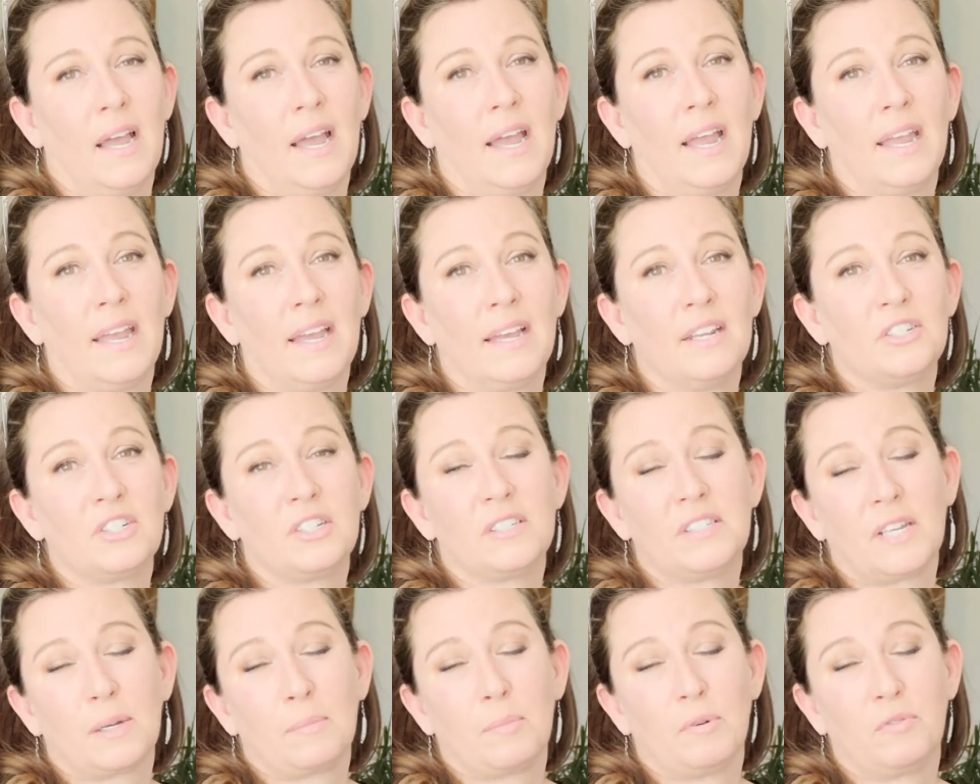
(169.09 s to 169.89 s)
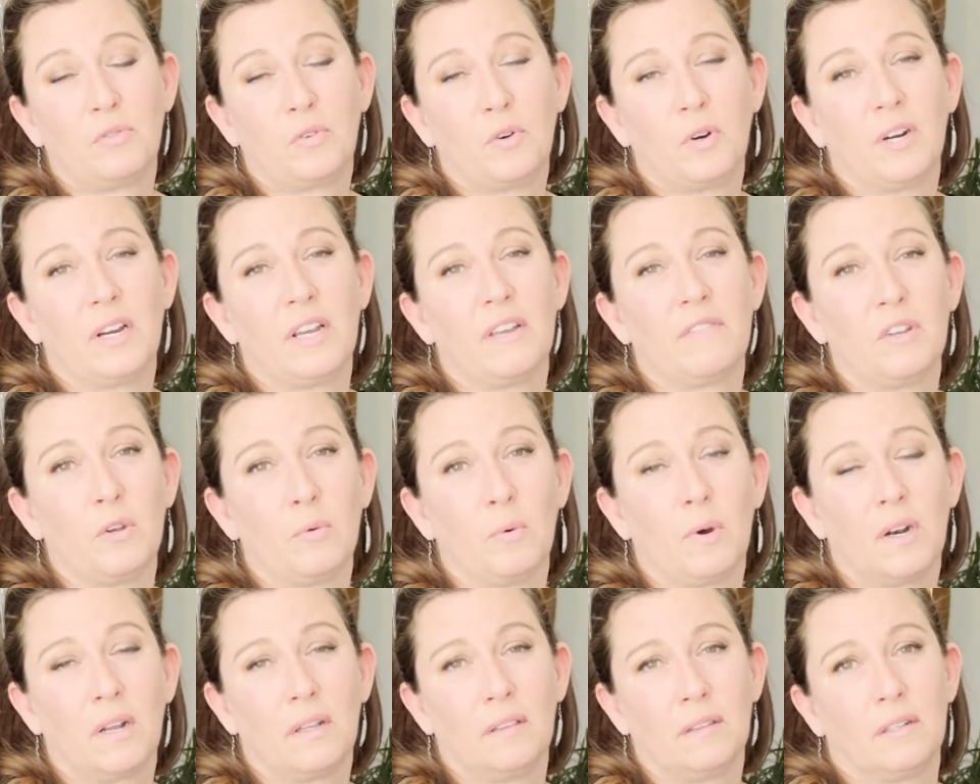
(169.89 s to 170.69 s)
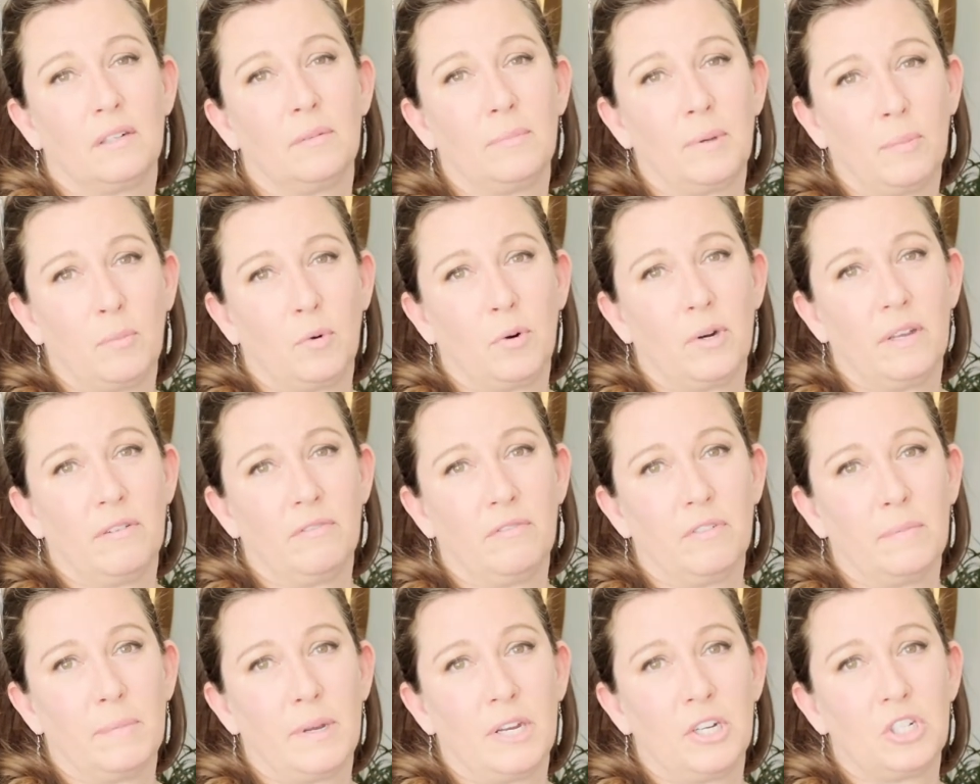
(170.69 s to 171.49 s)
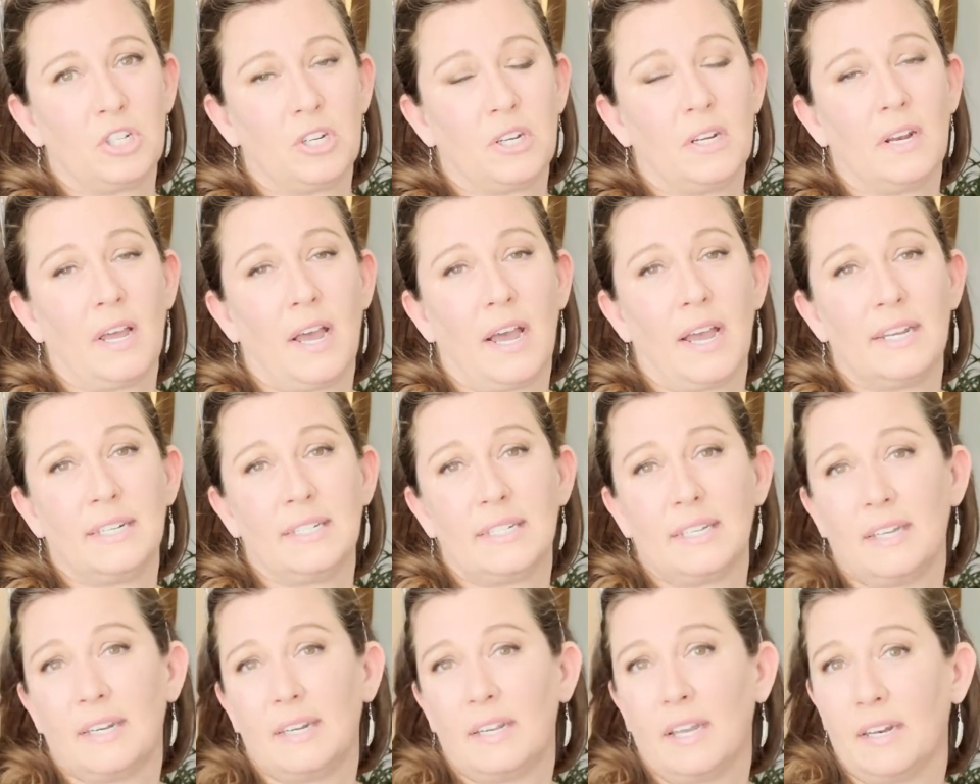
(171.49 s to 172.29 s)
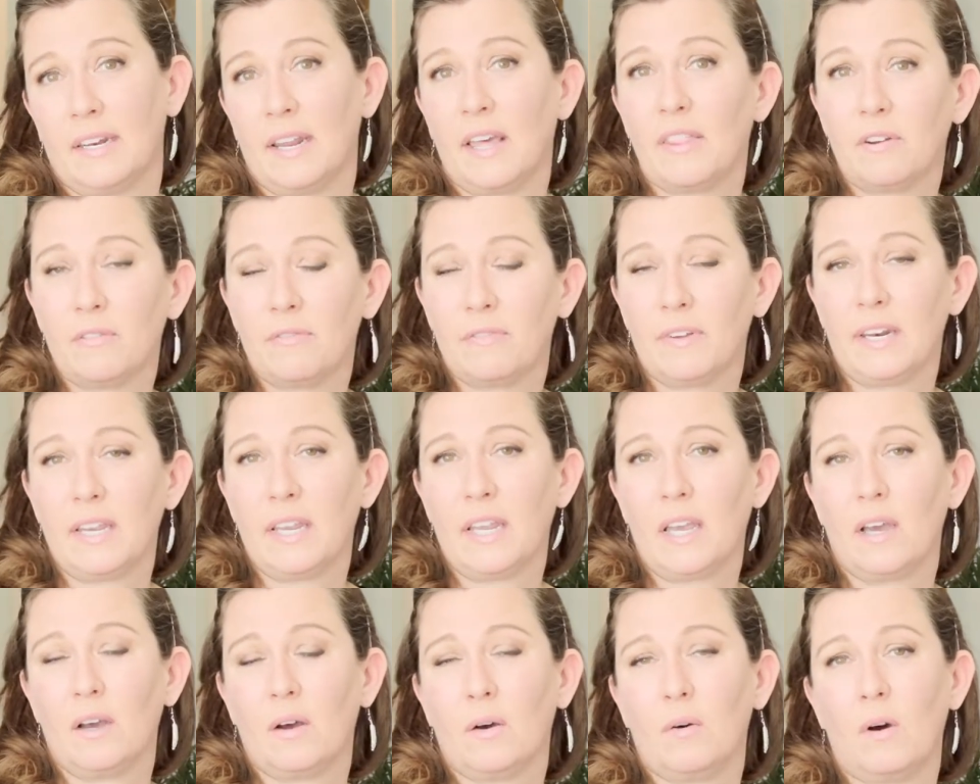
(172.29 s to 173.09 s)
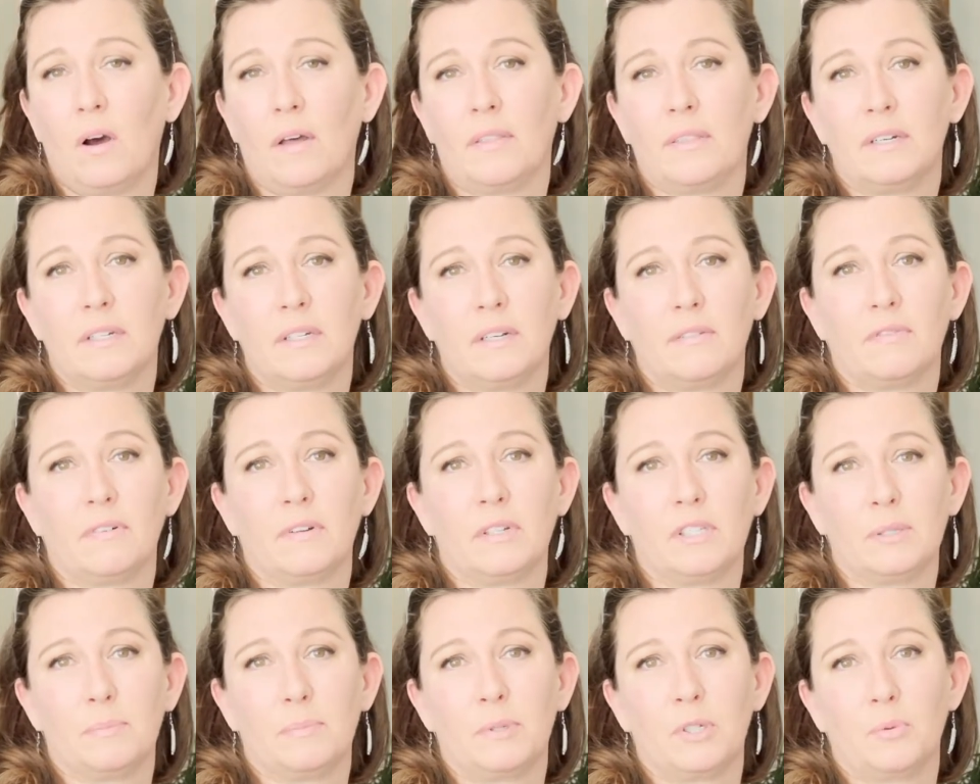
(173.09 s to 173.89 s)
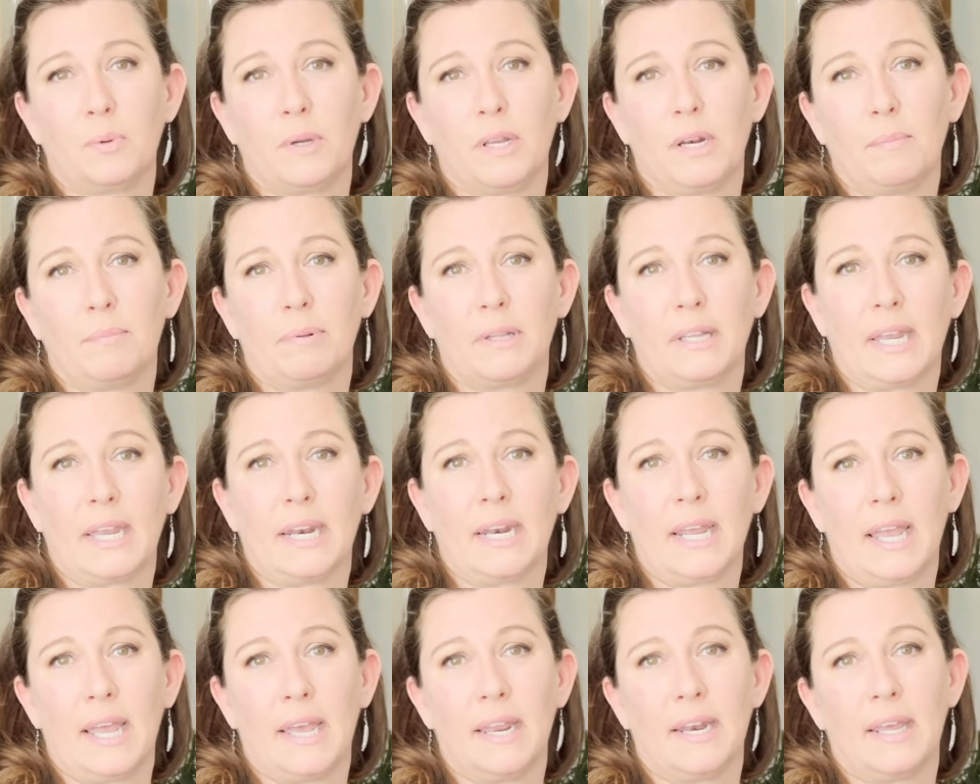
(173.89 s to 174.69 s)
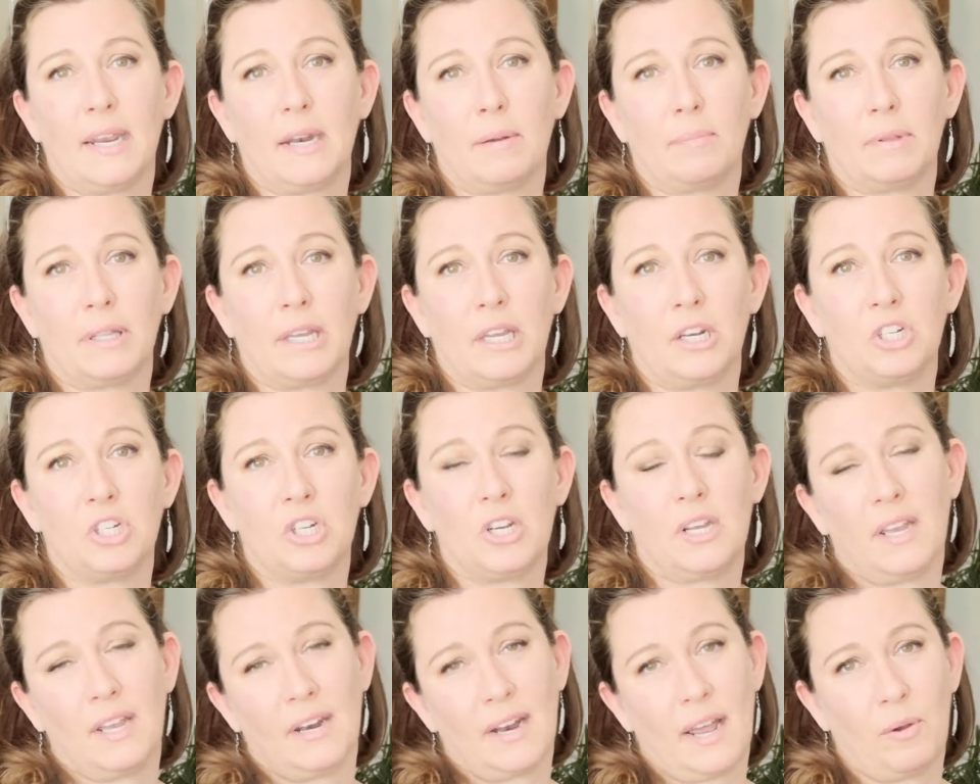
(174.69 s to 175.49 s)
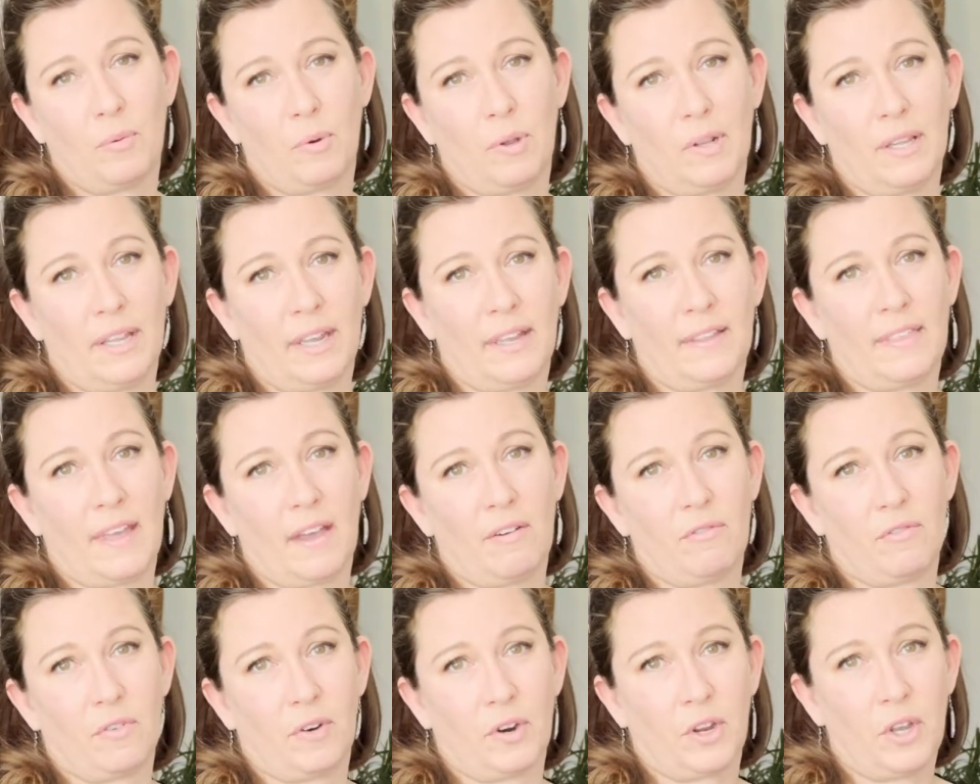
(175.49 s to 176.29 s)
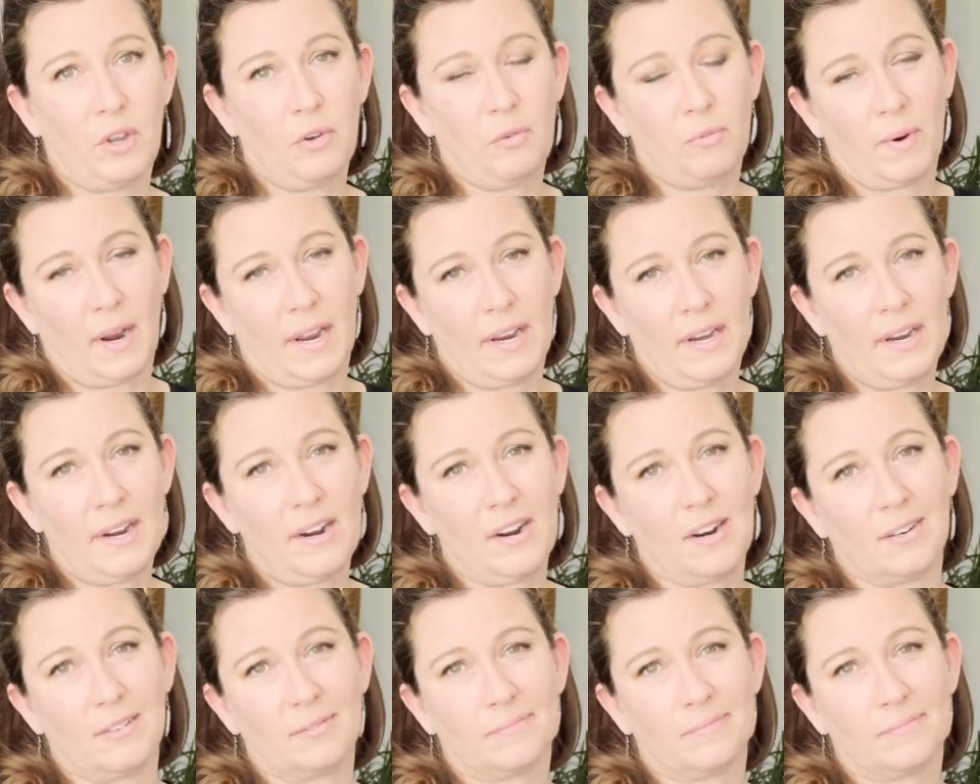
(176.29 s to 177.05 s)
And just like before, if you want a little bit more information, I did another video on the difference between a Plan N and a Plan G, and I will link that for you right here.